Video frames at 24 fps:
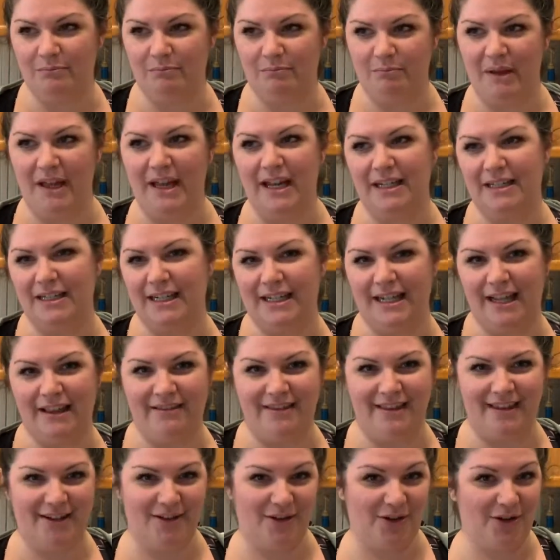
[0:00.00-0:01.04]
baked
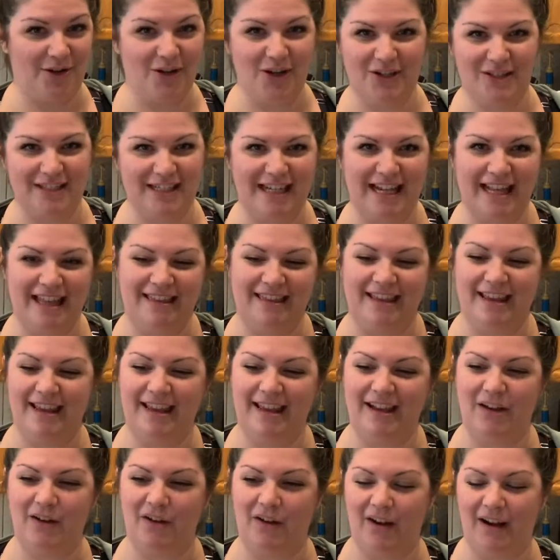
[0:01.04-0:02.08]
anything or cooked
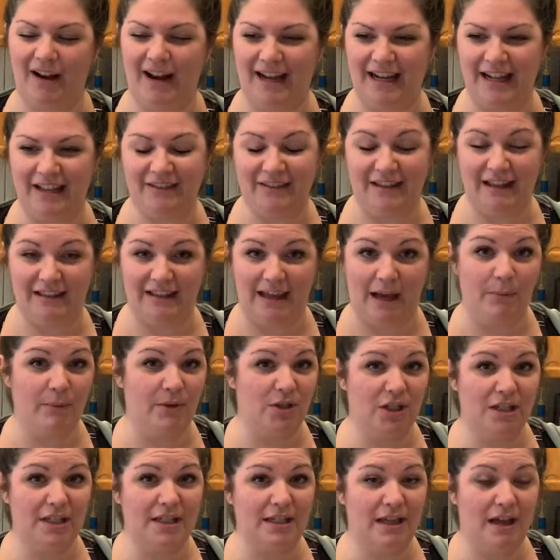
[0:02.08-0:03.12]
anything or anything like that,
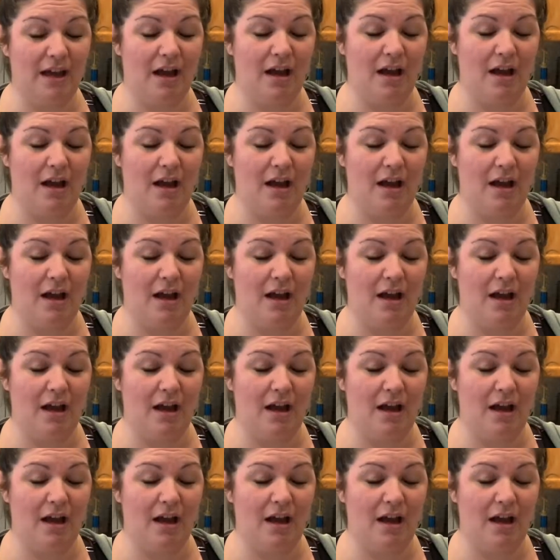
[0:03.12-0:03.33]
which is